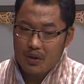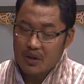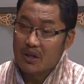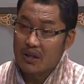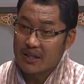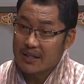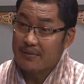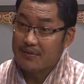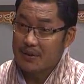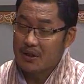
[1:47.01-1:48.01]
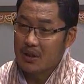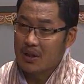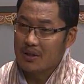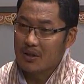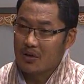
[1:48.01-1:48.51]
as
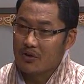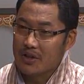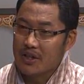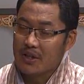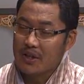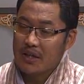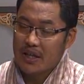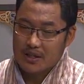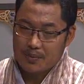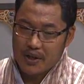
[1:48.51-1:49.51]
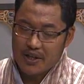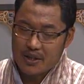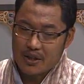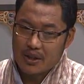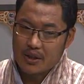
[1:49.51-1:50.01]
I've already
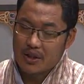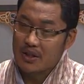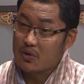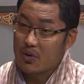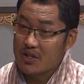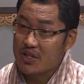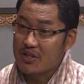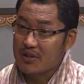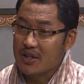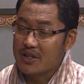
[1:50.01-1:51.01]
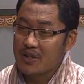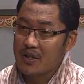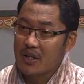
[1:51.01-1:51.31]
explained in the conversation, that